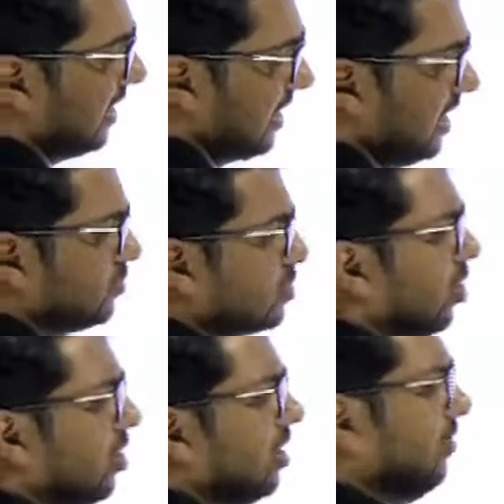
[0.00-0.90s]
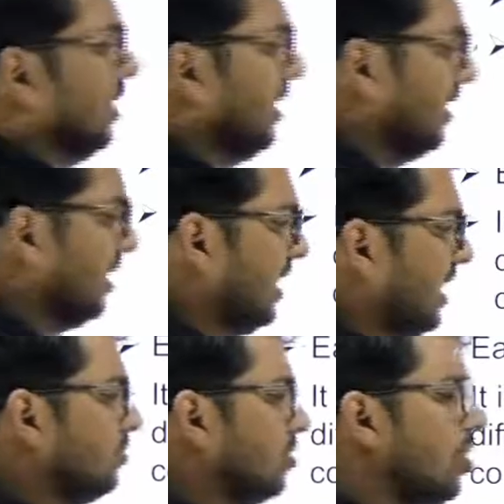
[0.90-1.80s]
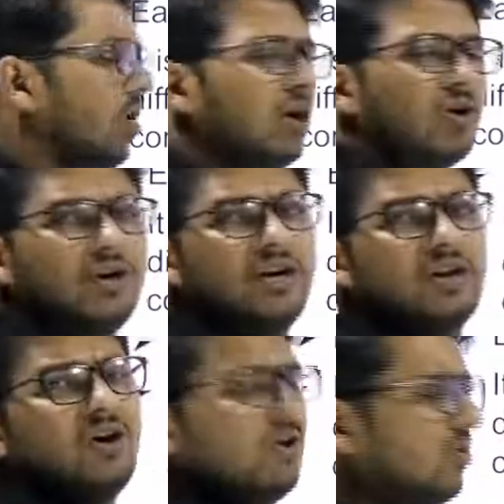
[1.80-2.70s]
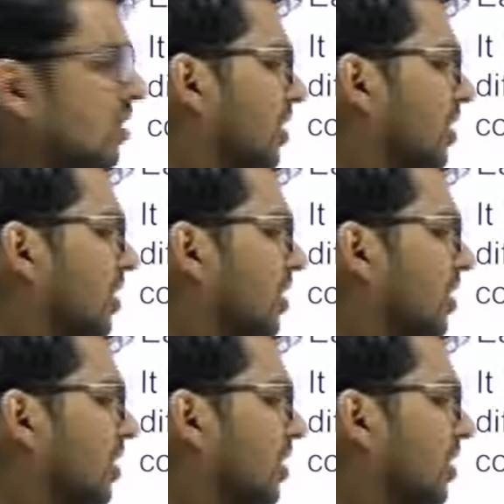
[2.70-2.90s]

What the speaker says: it keeps on repeating. It keeps on going on.